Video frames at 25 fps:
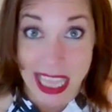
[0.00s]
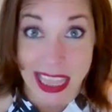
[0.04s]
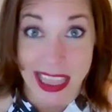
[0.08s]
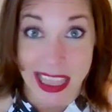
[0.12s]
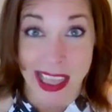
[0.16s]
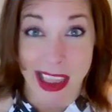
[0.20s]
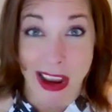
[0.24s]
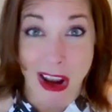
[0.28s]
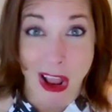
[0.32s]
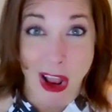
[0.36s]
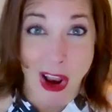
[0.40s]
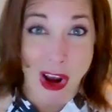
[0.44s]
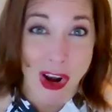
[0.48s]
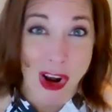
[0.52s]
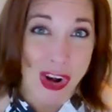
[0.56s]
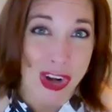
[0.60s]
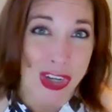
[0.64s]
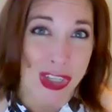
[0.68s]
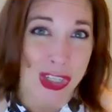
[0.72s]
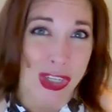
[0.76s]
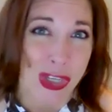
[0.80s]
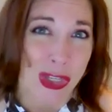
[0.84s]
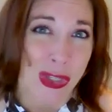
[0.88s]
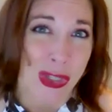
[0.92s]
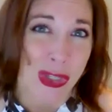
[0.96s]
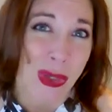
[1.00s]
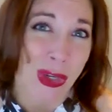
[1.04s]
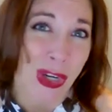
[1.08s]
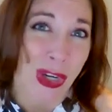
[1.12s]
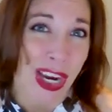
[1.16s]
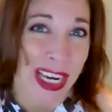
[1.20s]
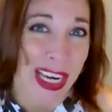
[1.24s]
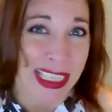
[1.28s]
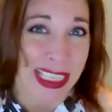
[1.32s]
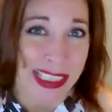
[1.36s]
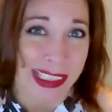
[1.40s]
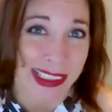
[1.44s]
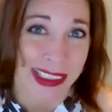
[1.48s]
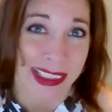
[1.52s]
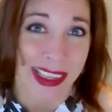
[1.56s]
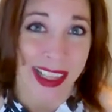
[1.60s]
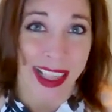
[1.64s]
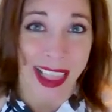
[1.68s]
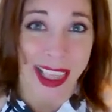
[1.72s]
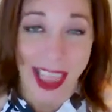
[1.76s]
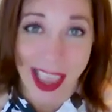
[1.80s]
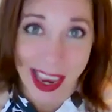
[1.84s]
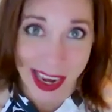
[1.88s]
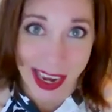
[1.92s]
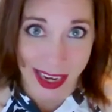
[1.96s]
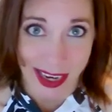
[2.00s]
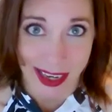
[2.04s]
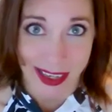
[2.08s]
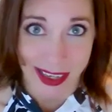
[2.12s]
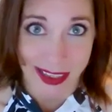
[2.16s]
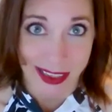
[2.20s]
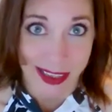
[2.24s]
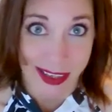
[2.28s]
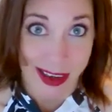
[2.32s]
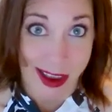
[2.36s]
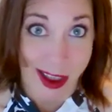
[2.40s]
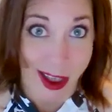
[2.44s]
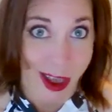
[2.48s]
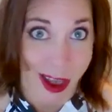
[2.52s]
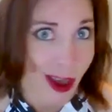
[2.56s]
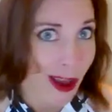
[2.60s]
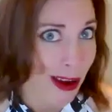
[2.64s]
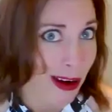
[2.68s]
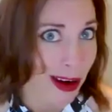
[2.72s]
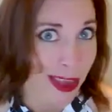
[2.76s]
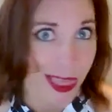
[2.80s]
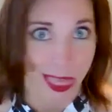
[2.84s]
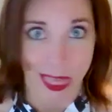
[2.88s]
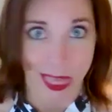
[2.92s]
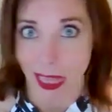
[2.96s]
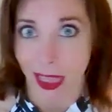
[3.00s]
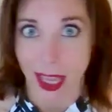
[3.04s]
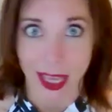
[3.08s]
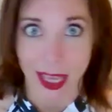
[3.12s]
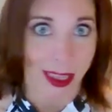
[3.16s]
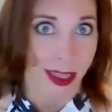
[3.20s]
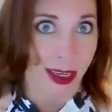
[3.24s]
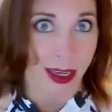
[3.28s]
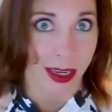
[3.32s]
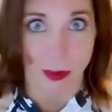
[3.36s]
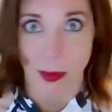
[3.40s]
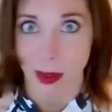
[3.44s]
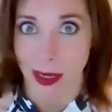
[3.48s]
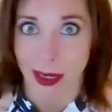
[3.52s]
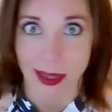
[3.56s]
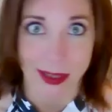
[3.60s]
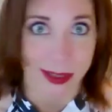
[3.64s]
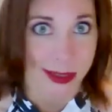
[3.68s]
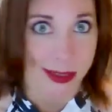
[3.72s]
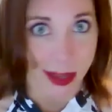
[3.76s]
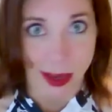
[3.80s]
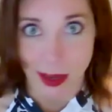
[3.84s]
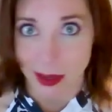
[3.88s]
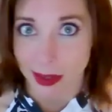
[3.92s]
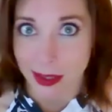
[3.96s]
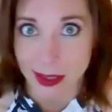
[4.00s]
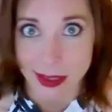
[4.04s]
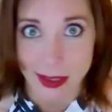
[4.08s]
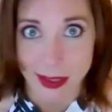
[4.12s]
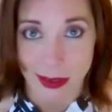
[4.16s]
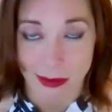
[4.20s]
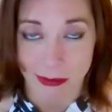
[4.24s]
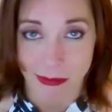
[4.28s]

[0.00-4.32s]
that aren't your ideal client aren't likely to bring in sales.